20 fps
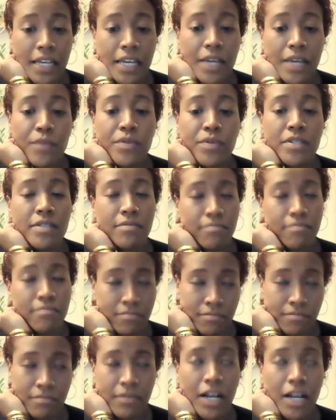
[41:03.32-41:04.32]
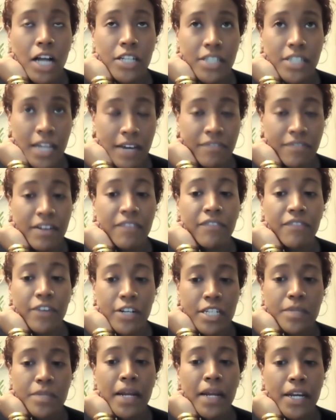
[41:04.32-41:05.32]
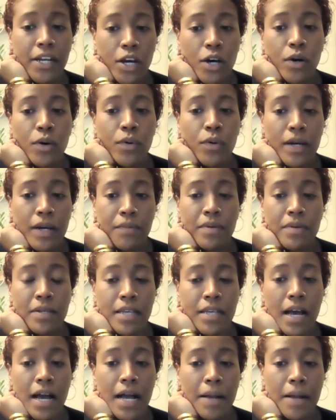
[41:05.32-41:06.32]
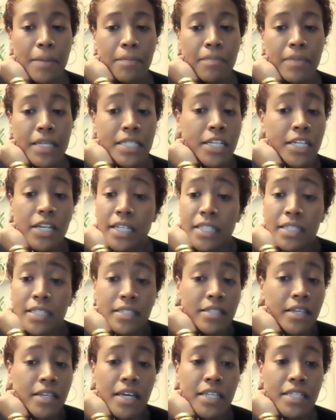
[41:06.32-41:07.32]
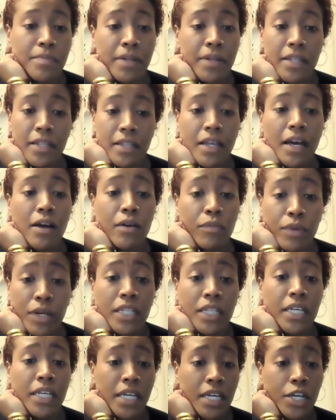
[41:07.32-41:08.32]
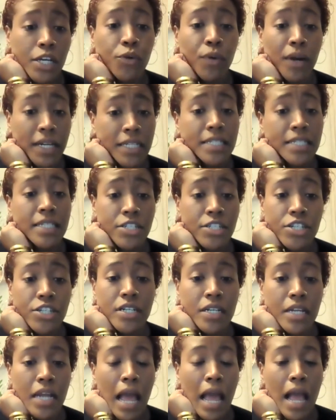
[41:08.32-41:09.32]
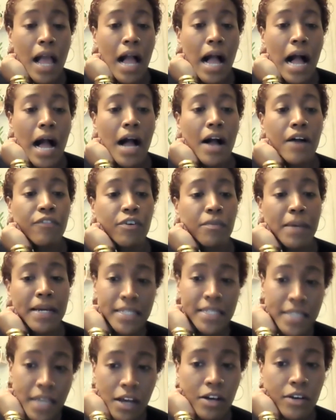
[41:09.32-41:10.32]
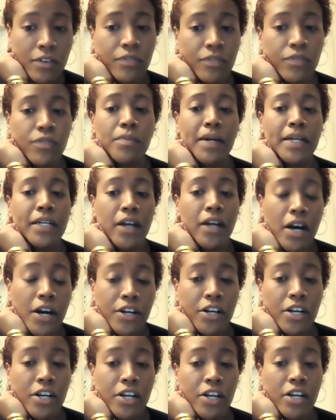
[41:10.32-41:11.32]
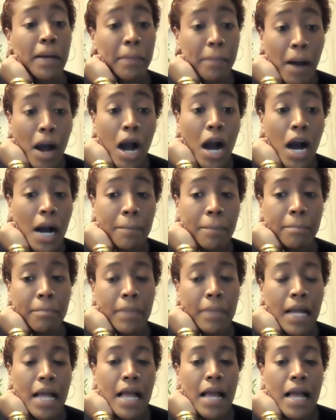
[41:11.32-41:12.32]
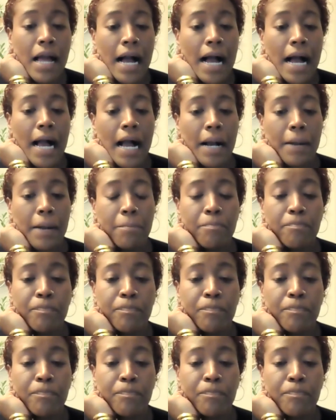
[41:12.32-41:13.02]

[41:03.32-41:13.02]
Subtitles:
it was tough at first, but I know it was it's been a really great decision for myself, for my daughter, for my mom.